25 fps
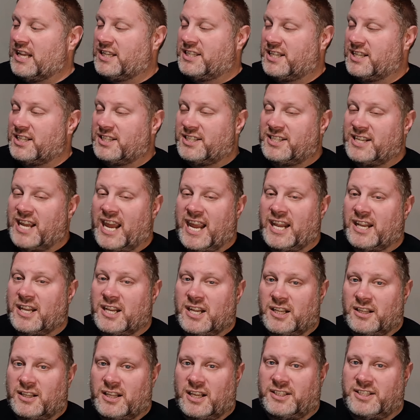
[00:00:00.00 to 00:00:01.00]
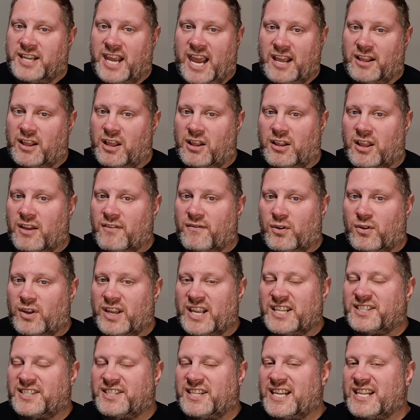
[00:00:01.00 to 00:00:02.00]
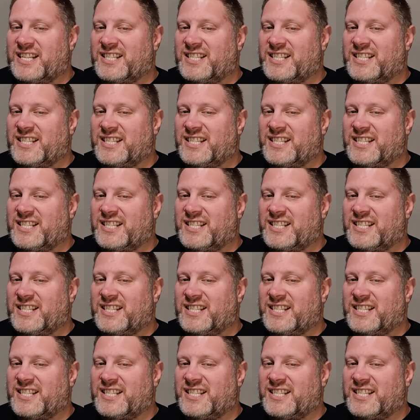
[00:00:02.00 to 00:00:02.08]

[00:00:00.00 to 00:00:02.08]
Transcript: It's insane. The talent level is